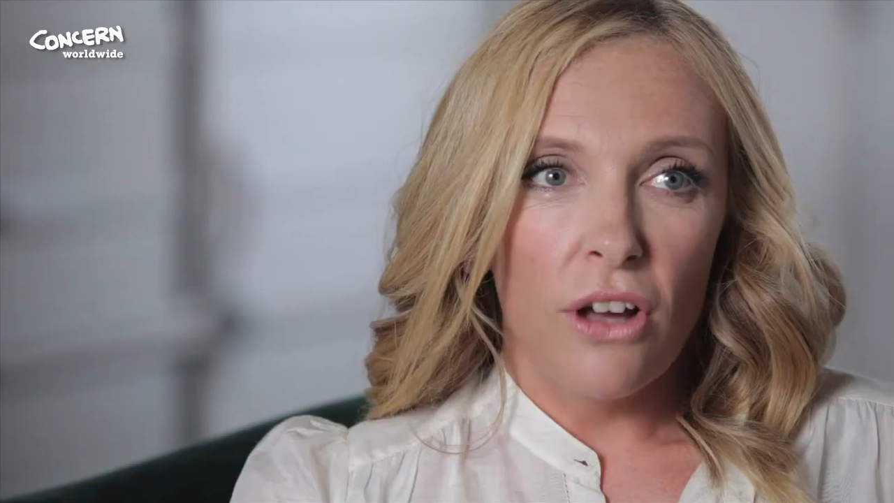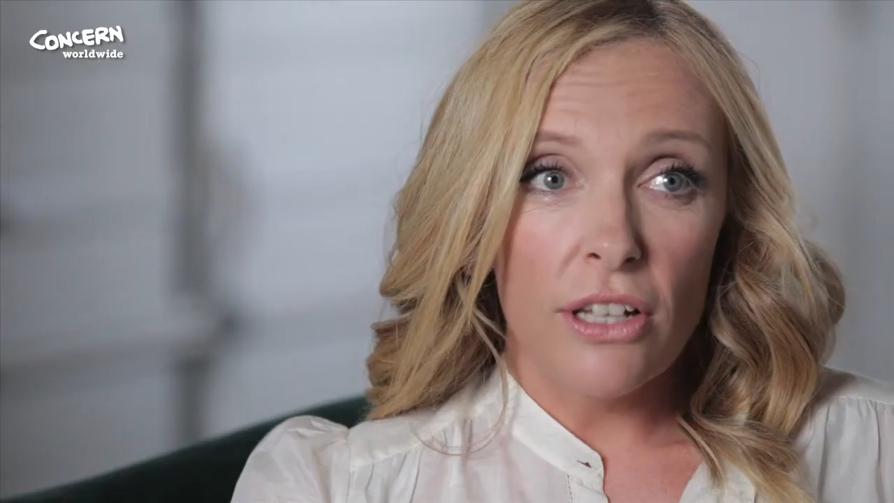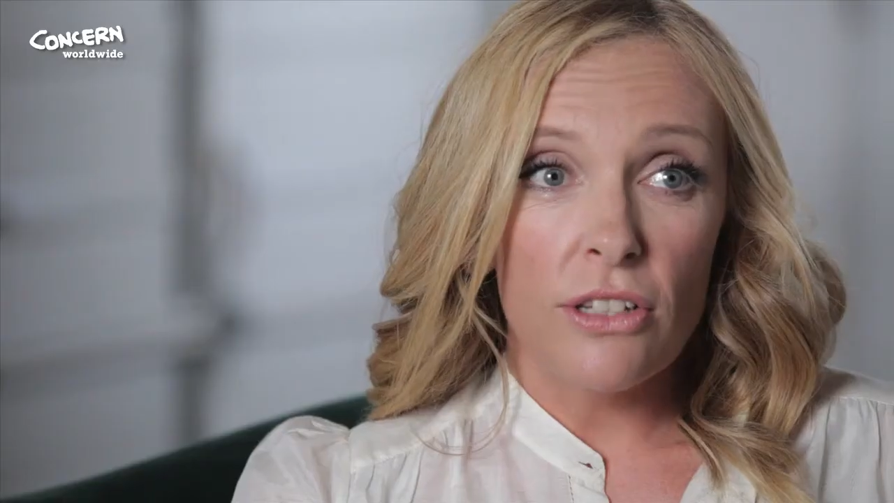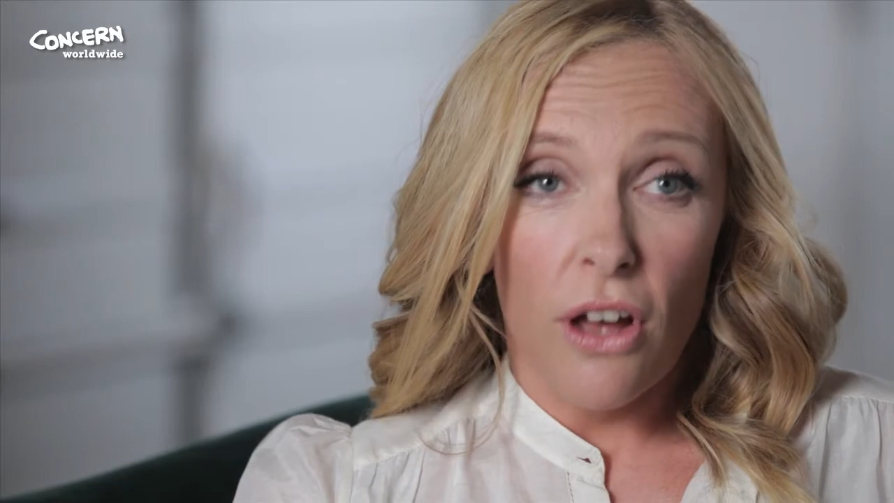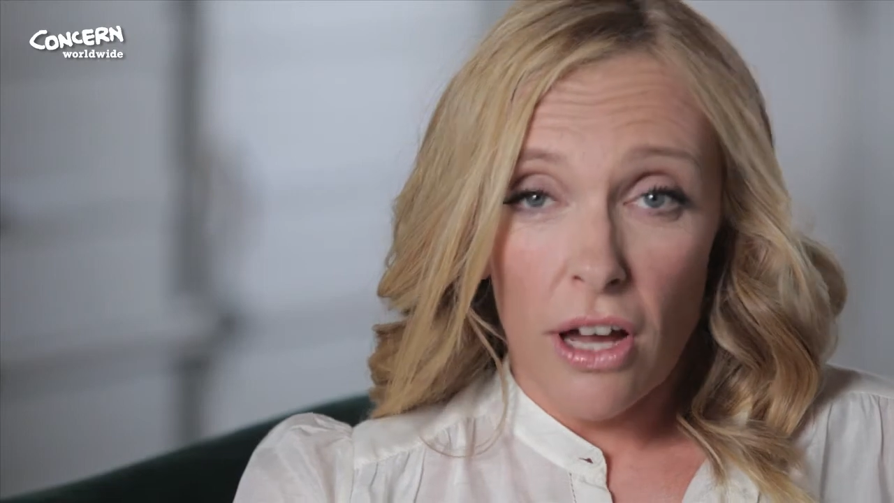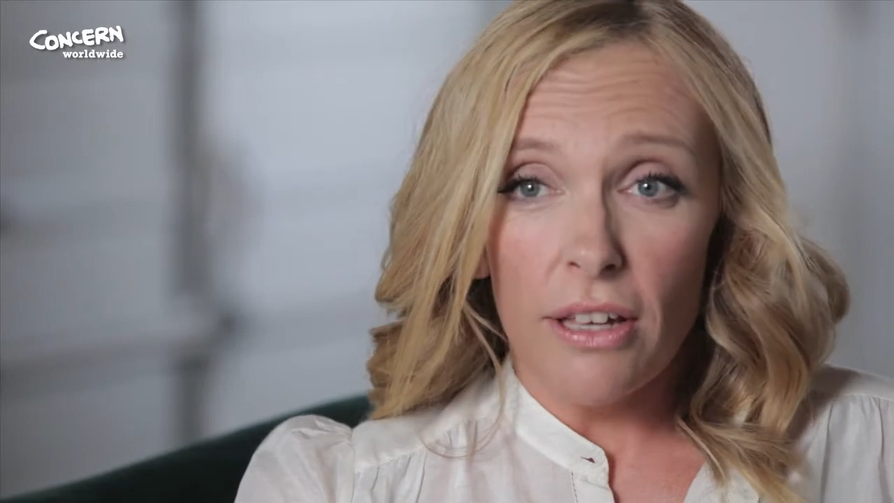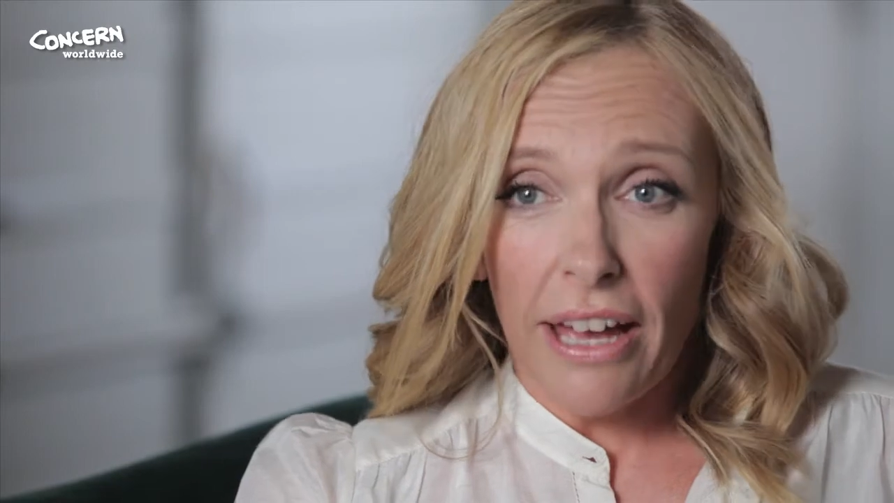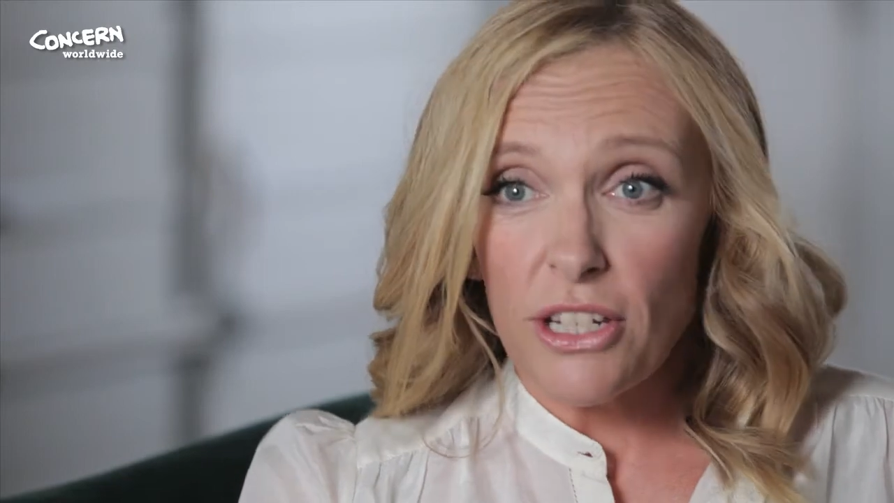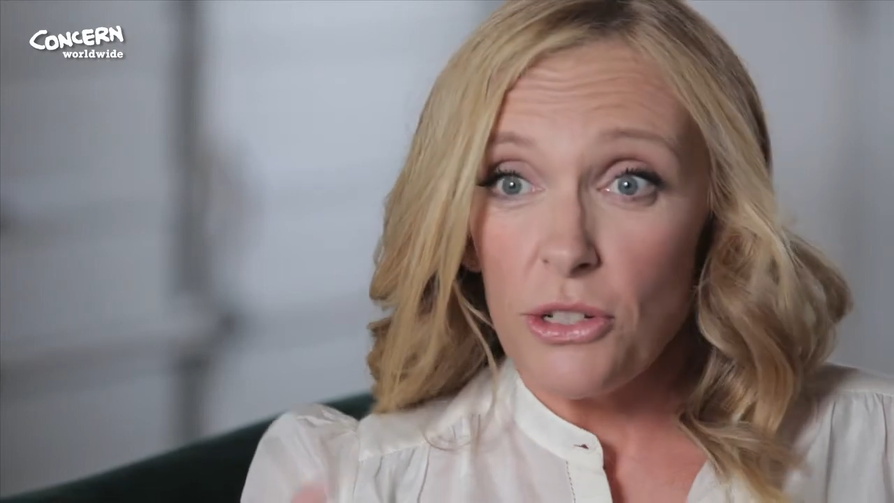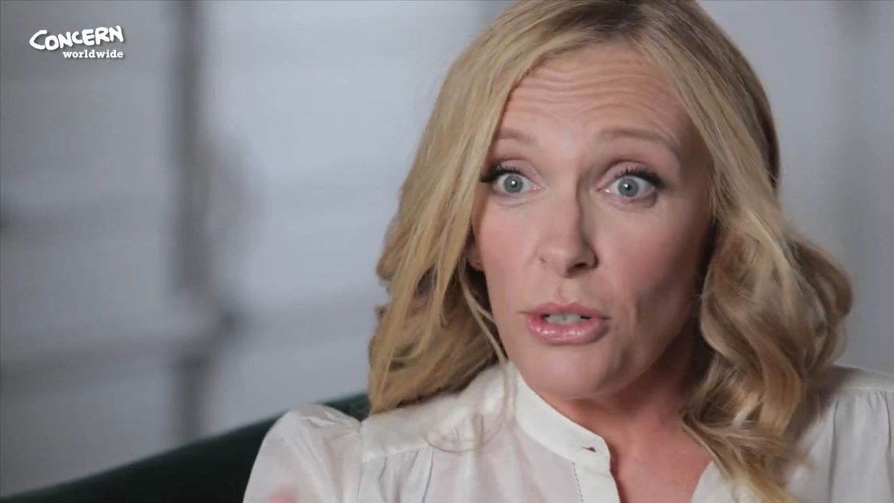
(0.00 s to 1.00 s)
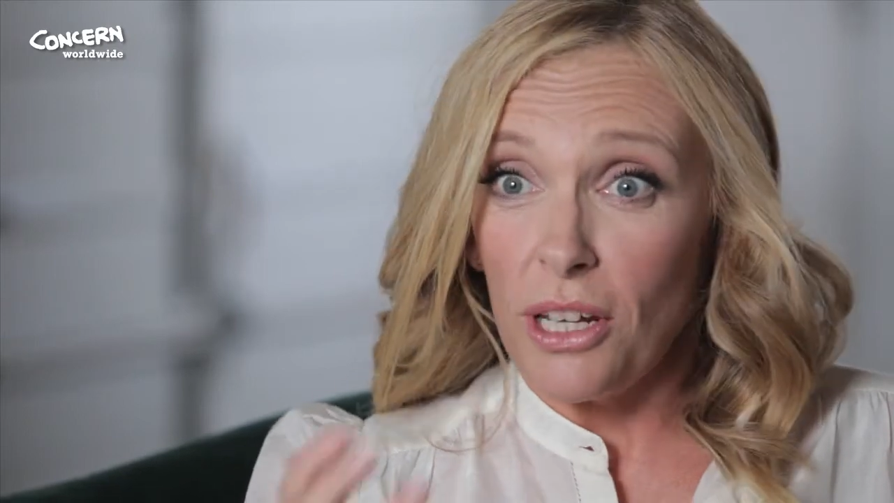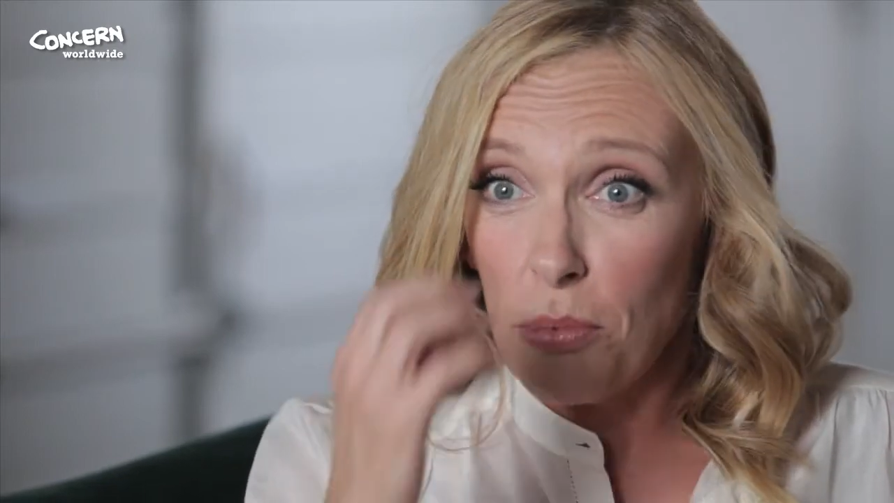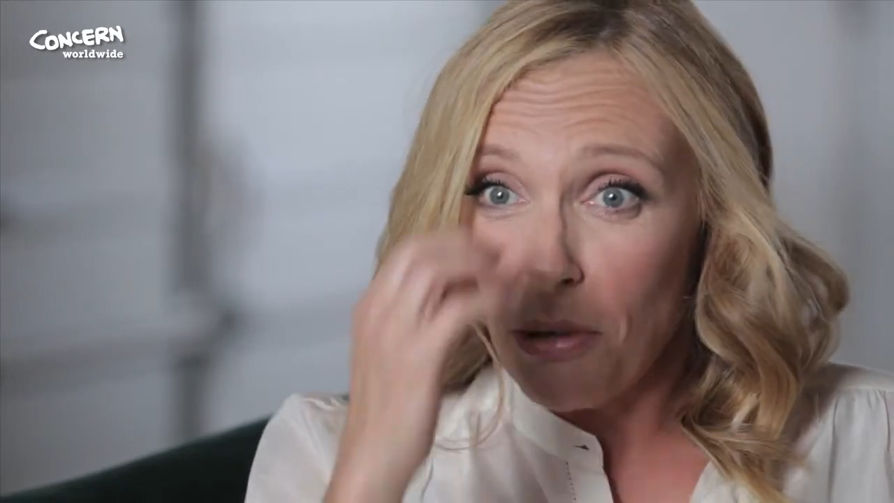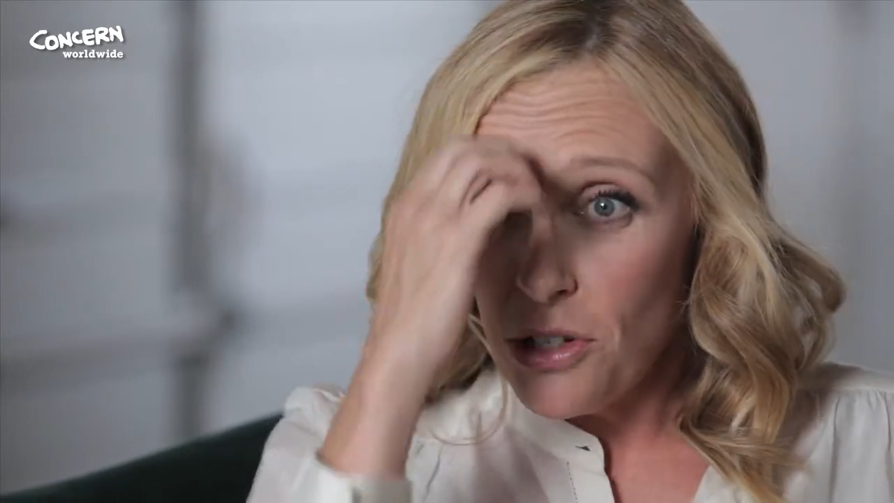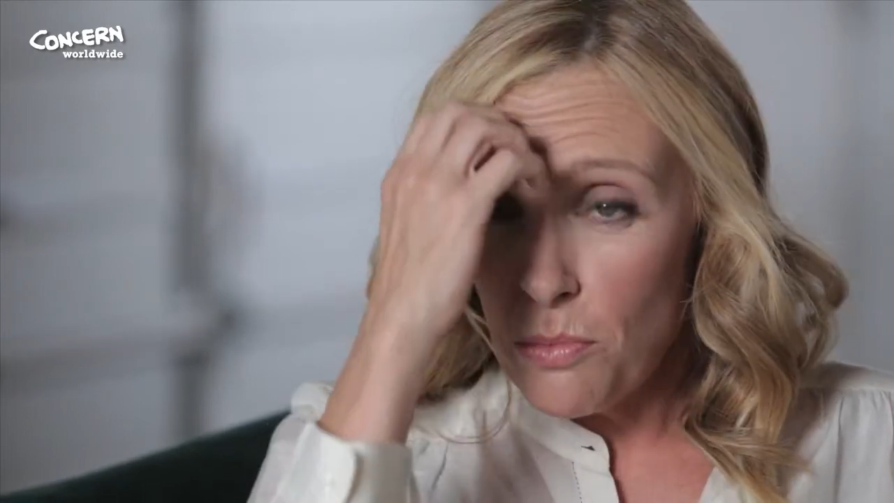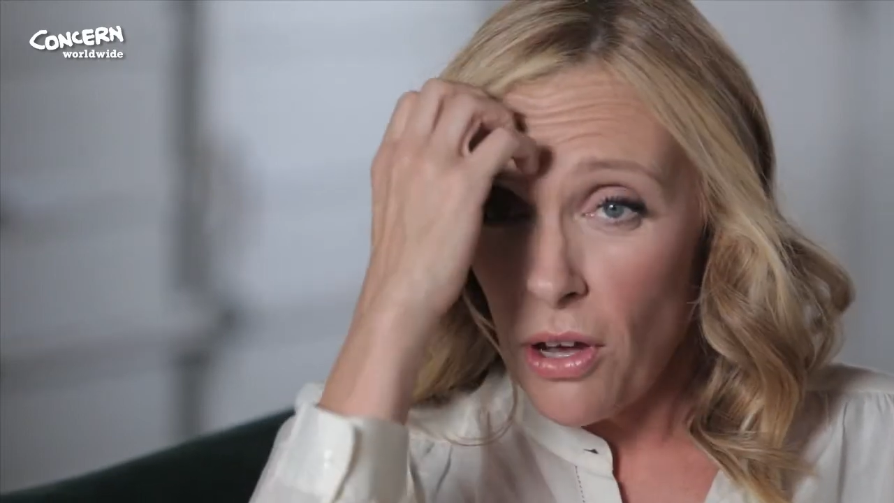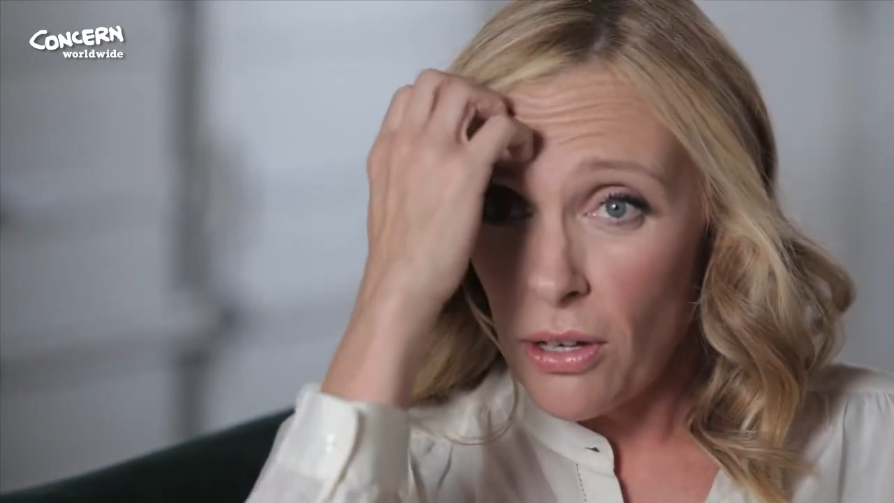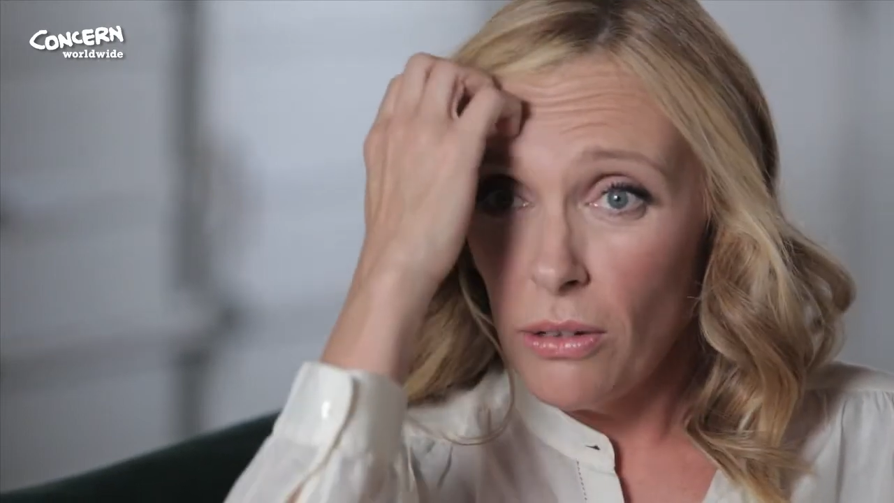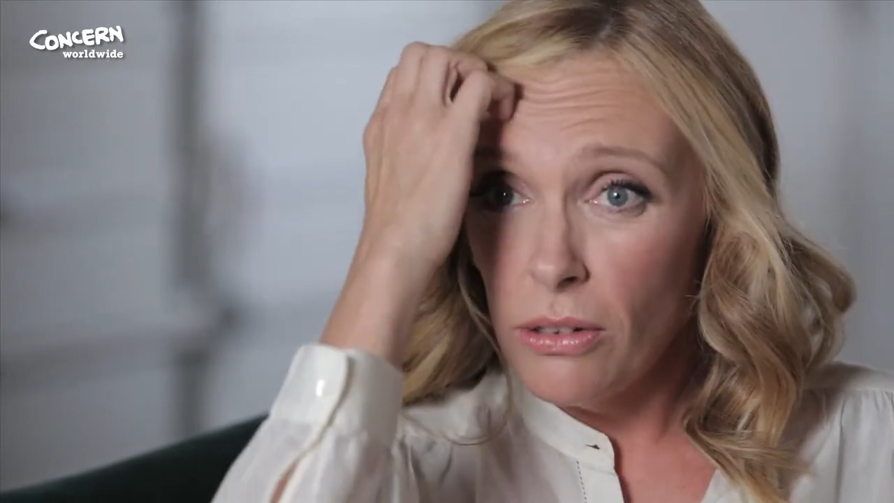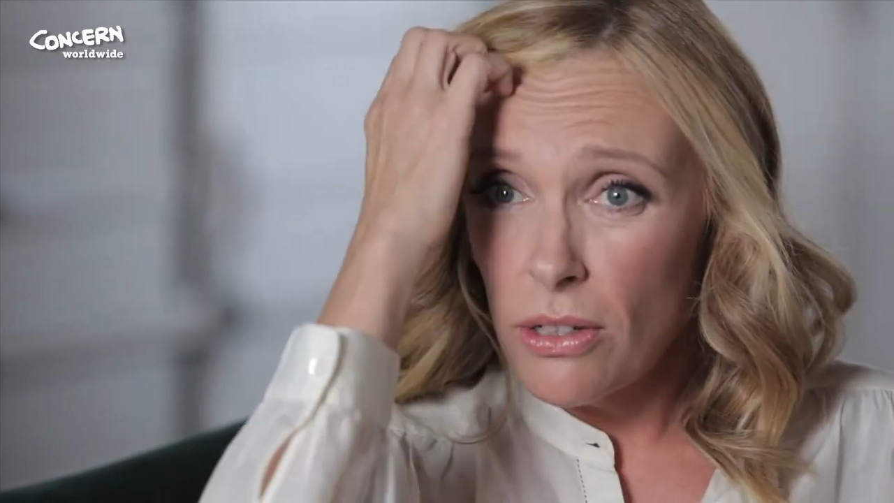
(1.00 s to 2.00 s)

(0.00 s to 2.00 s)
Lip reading: I actually do get approached by